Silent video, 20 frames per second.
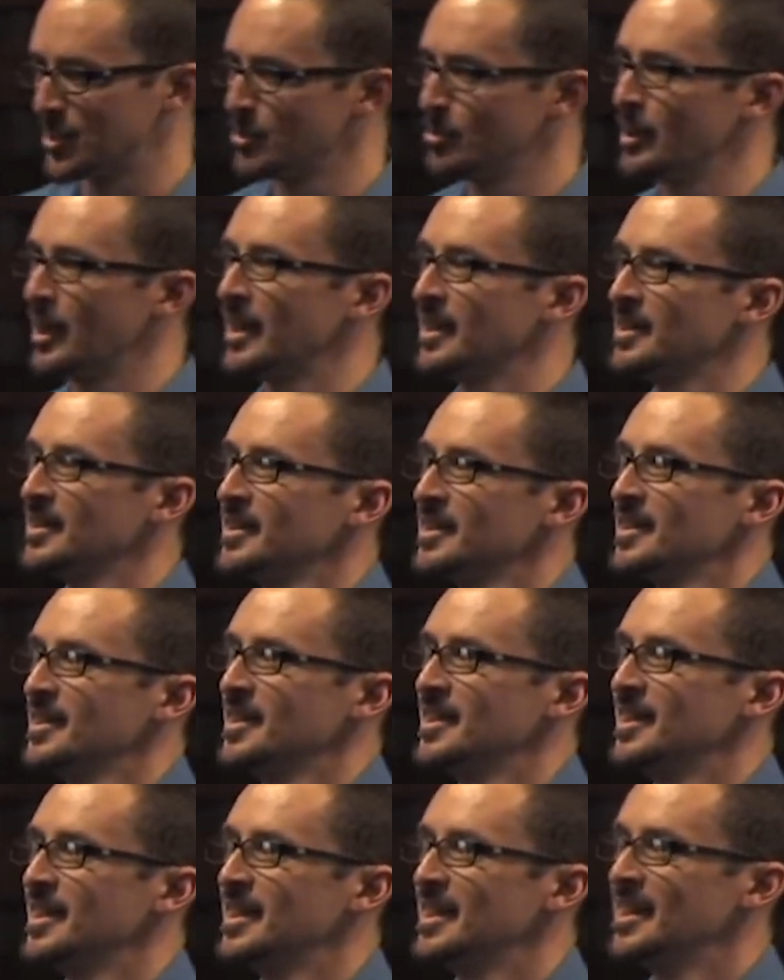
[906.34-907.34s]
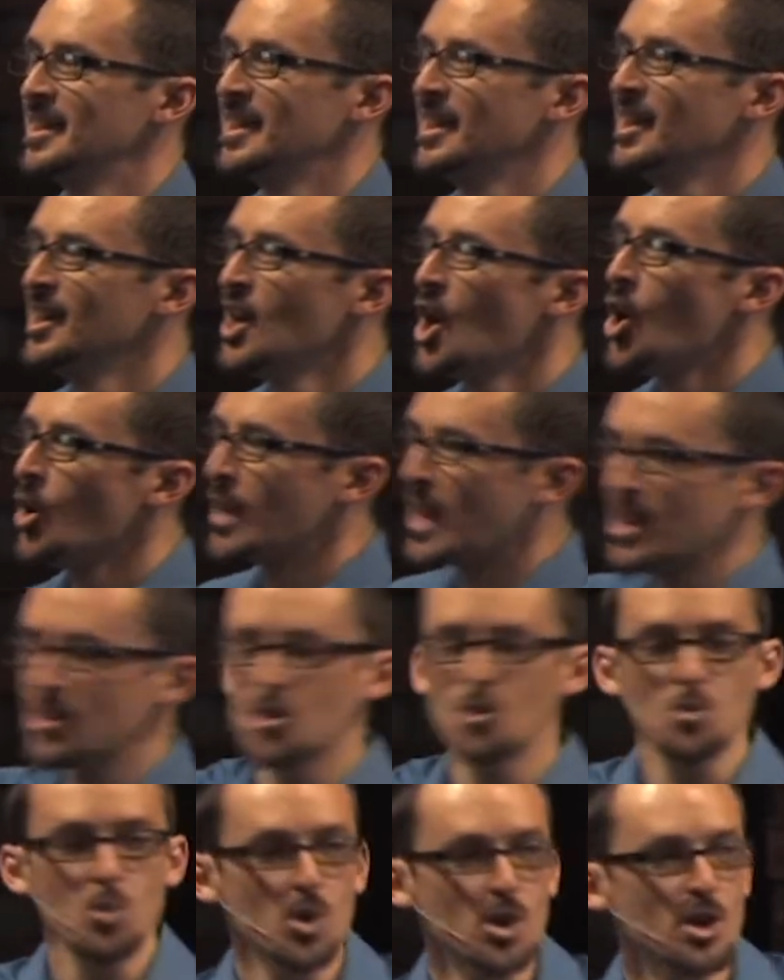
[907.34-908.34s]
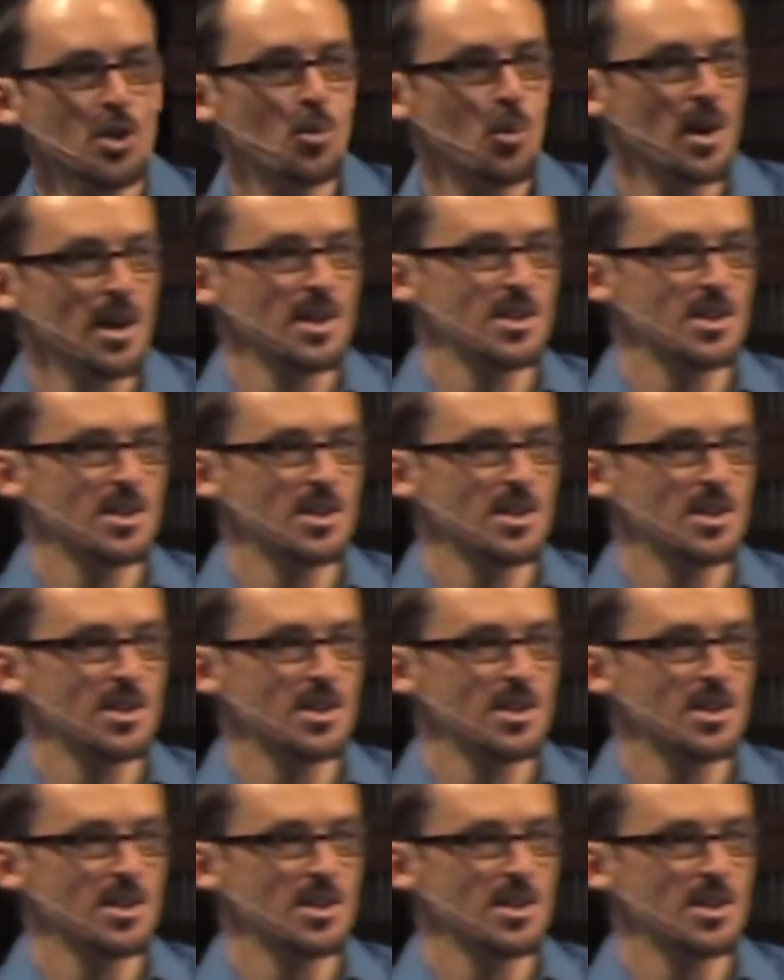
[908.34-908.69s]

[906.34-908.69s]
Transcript: a little bit. Okay, the word